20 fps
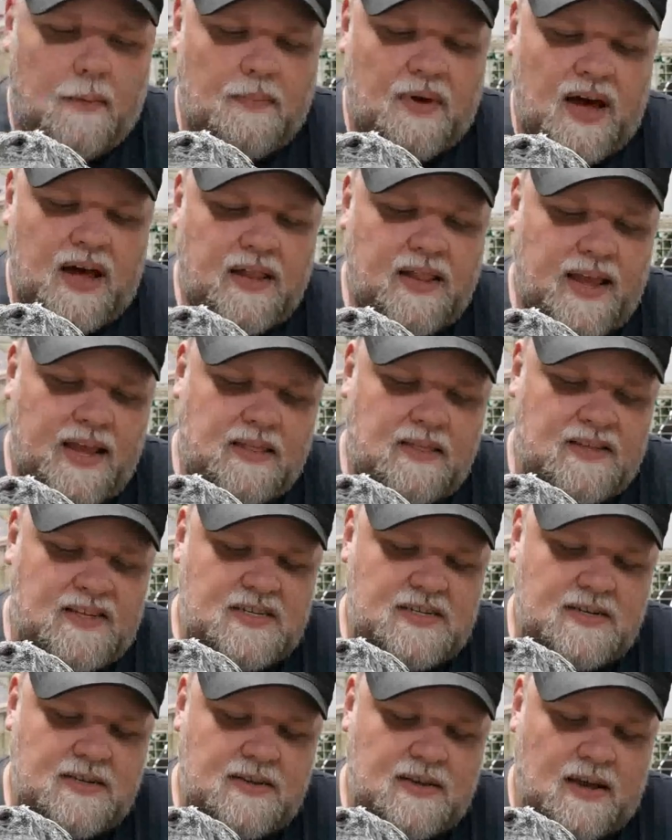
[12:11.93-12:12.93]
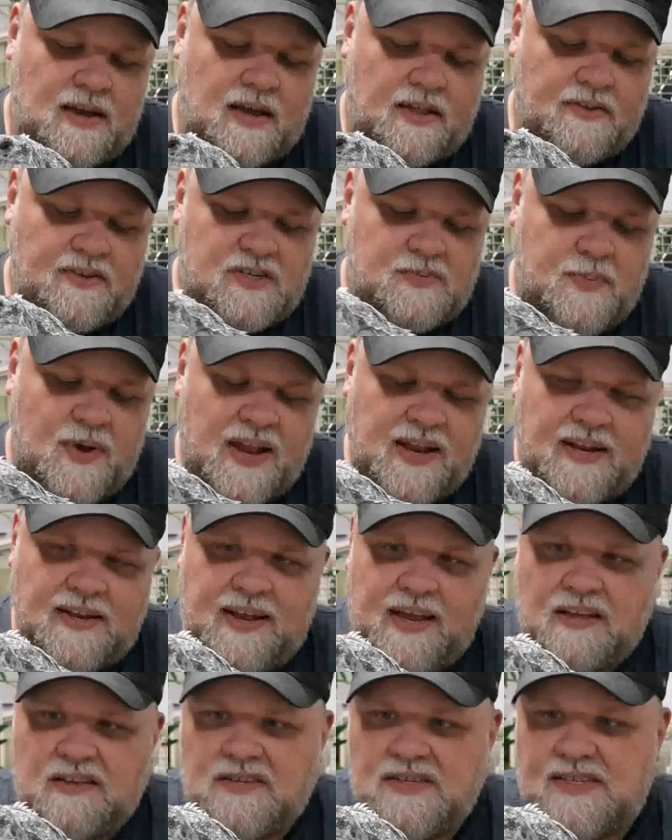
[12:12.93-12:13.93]
Unlike the other spiny
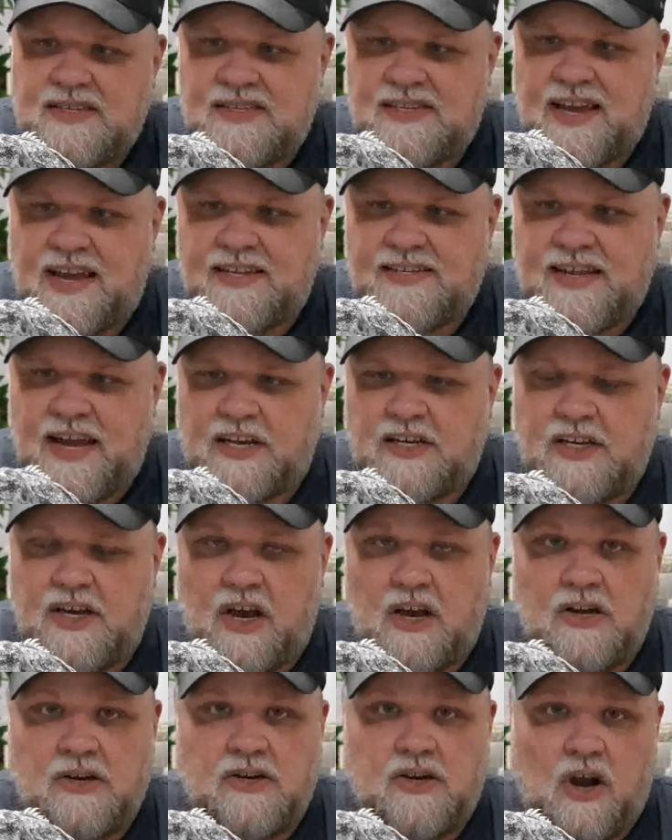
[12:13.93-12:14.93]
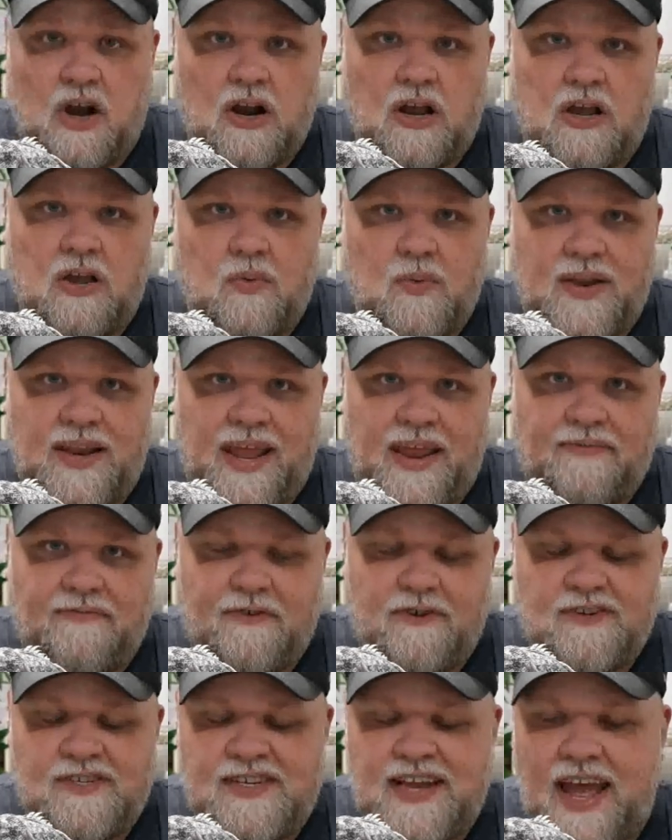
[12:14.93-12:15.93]
tails, these guys actually are dark when they
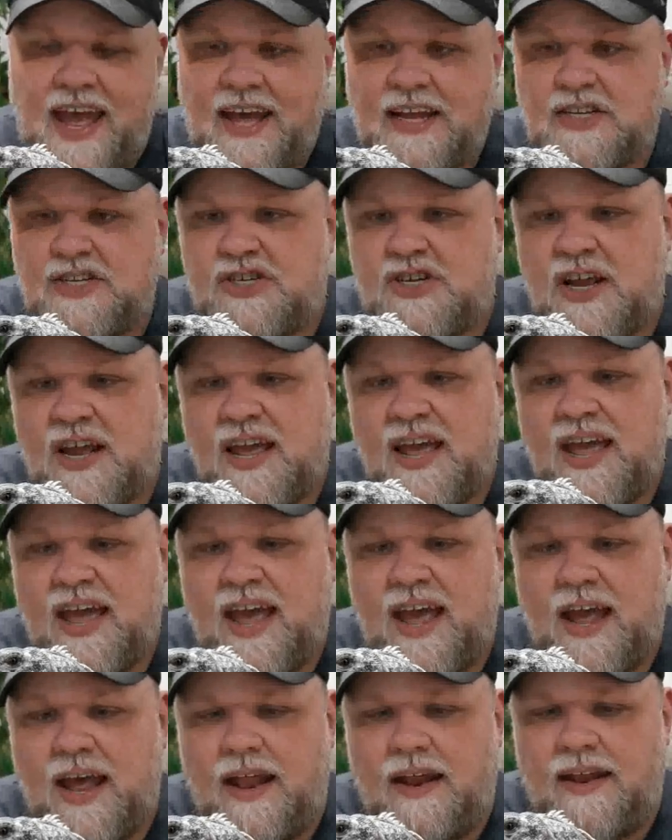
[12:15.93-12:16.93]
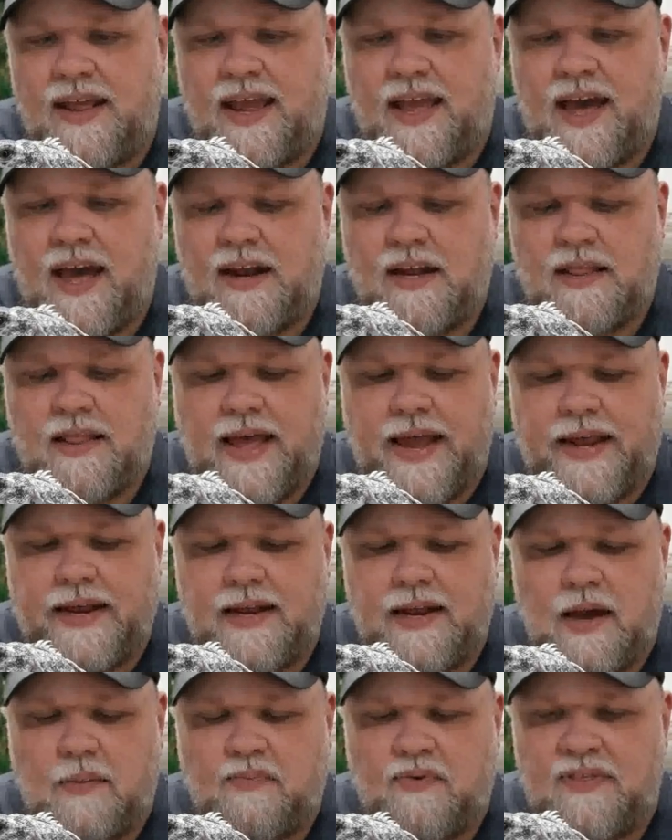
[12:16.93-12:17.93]
first hatch, and they kind of
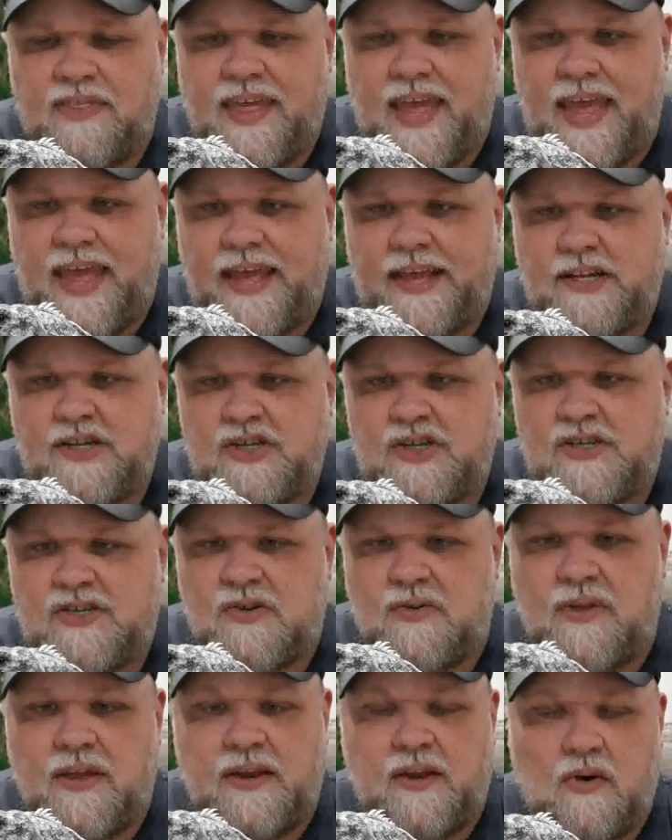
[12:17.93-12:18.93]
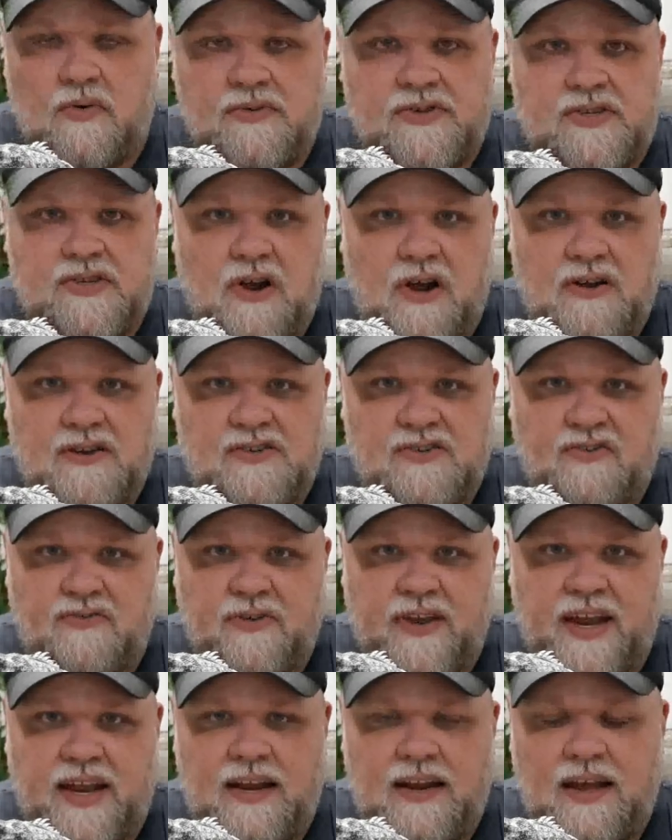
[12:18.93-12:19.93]
lighten up with age, so they don't start as
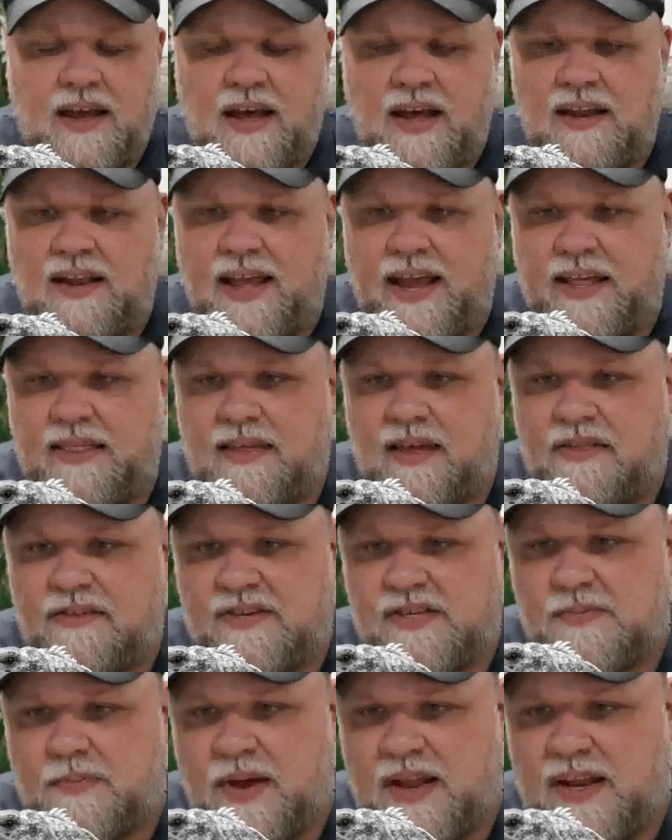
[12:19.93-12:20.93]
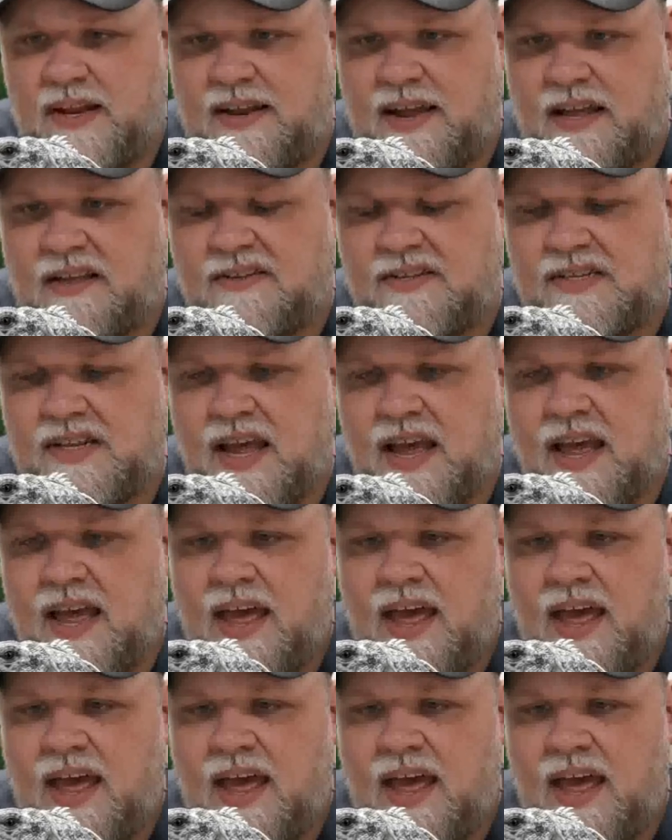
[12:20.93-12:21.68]
green, unlike the other spiny tails.